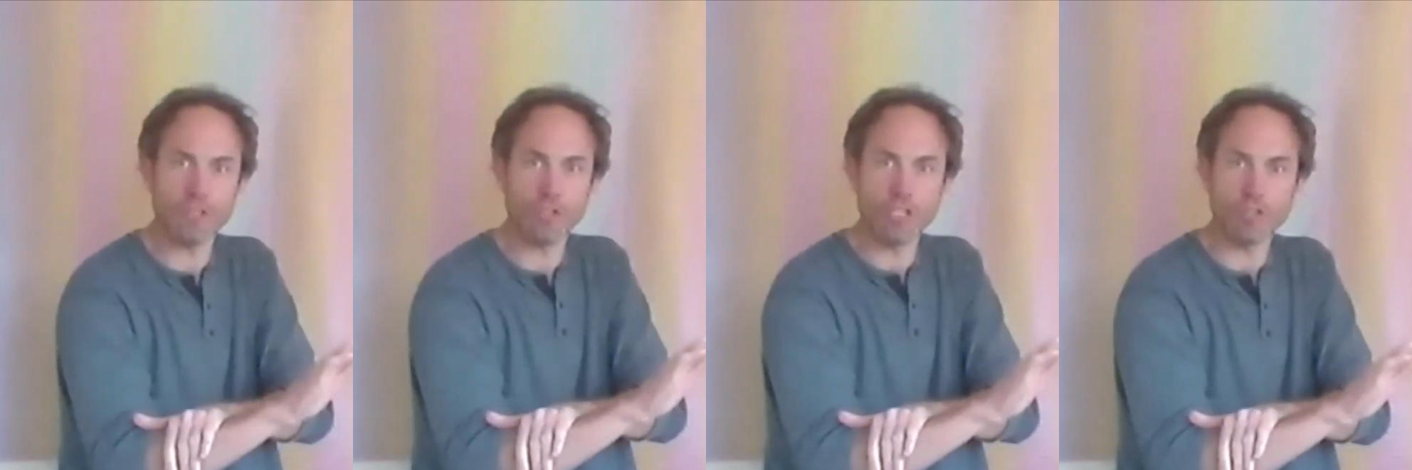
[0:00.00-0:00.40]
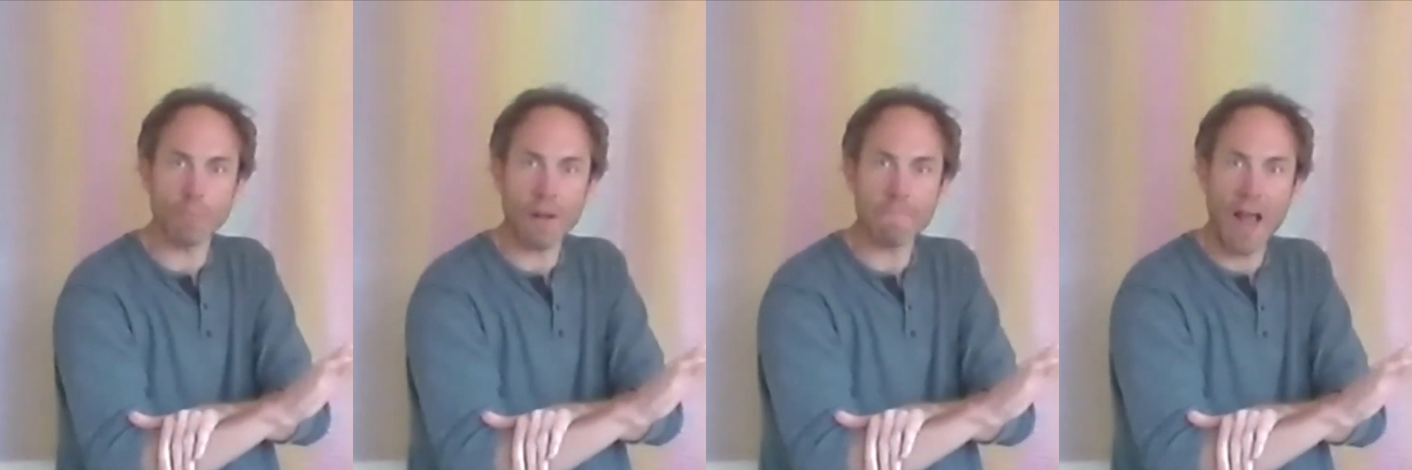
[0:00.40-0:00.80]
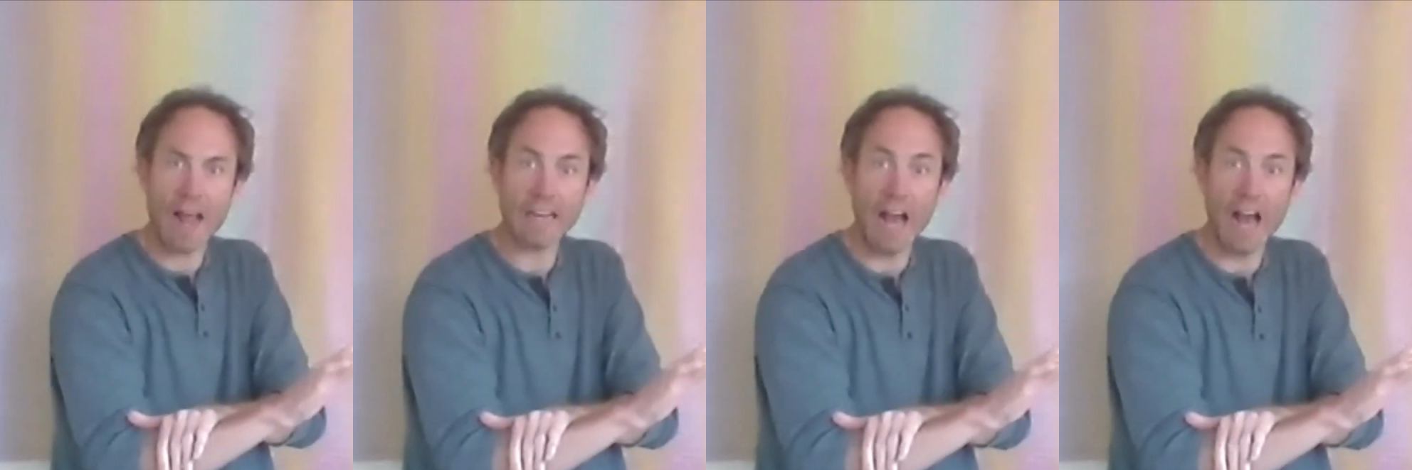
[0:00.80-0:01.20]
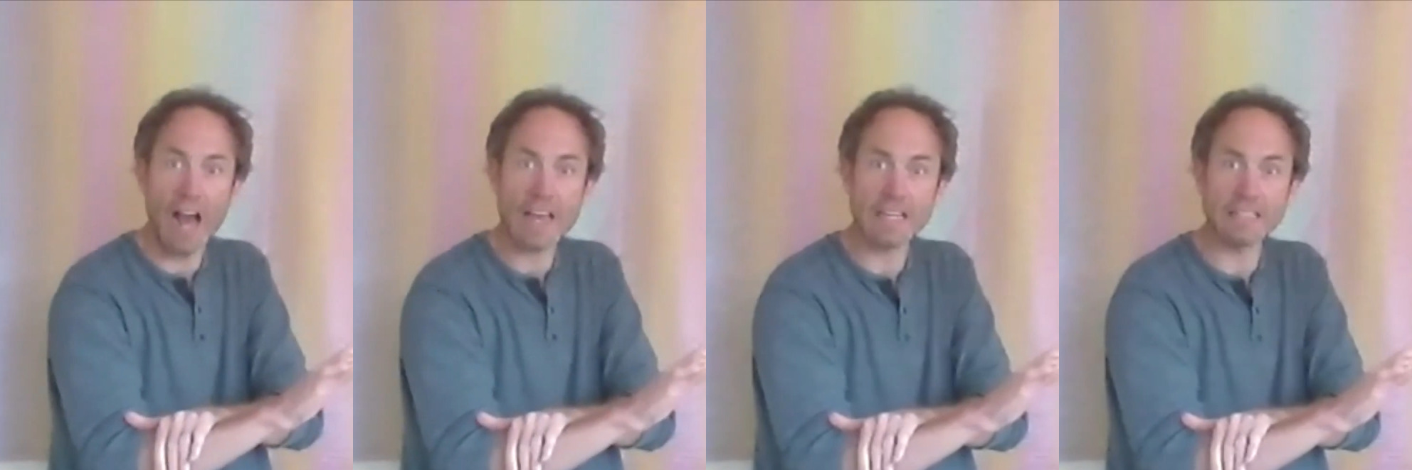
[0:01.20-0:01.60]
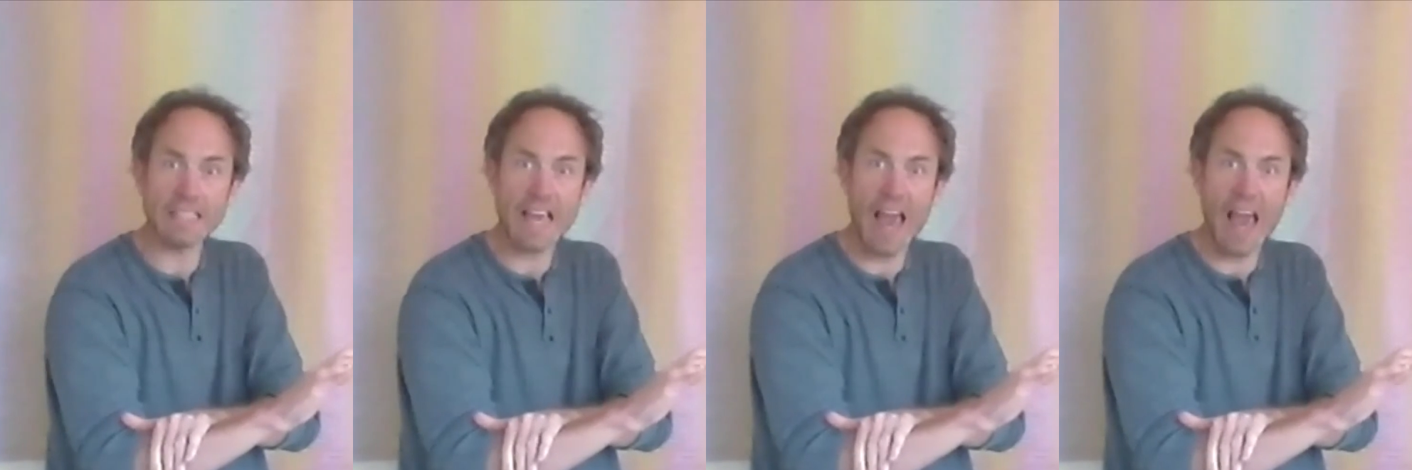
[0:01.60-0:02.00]
gingerbread man high into
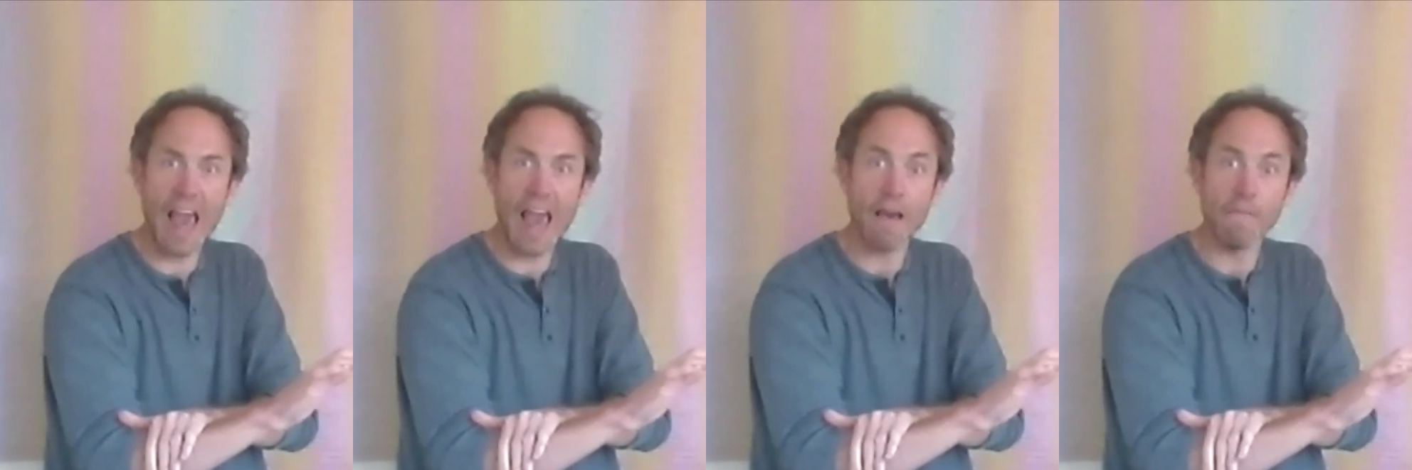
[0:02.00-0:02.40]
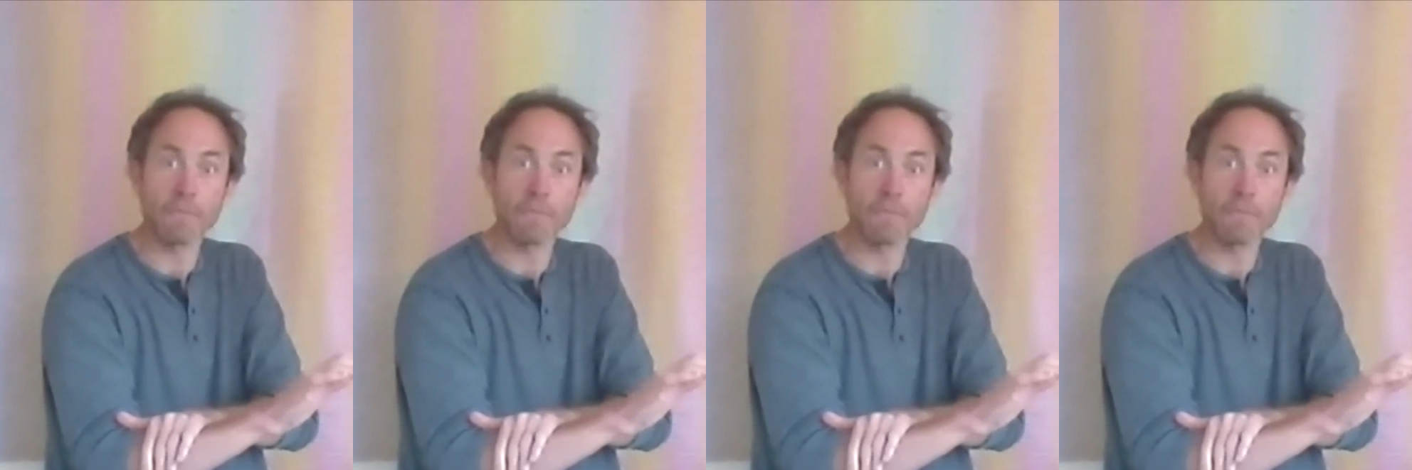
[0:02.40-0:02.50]
the air.